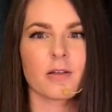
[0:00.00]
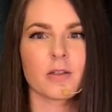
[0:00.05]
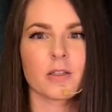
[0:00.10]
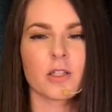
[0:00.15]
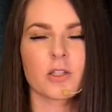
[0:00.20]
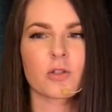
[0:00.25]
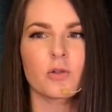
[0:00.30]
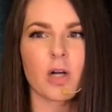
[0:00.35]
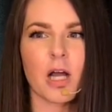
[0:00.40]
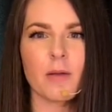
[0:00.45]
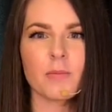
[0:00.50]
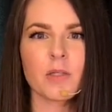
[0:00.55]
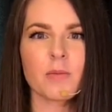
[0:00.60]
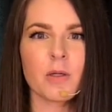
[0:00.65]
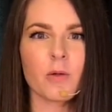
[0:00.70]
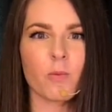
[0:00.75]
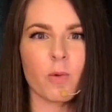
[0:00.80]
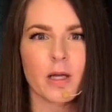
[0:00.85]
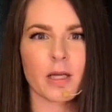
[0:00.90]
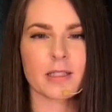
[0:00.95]
Describe to
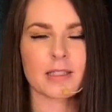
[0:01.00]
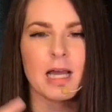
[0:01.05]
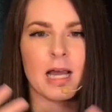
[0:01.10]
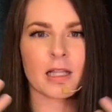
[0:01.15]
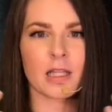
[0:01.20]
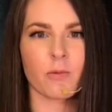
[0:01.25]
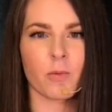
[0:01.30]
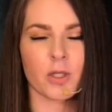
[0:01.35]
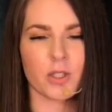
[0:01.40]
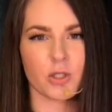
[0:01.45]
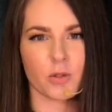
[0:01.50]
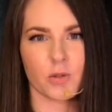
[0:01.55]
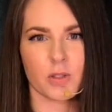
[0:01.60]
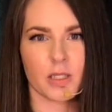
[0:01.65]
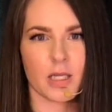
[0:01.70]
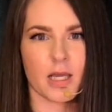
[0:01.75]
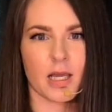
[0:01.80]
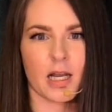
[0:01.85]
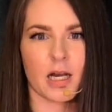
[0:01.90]
me exactly what you see,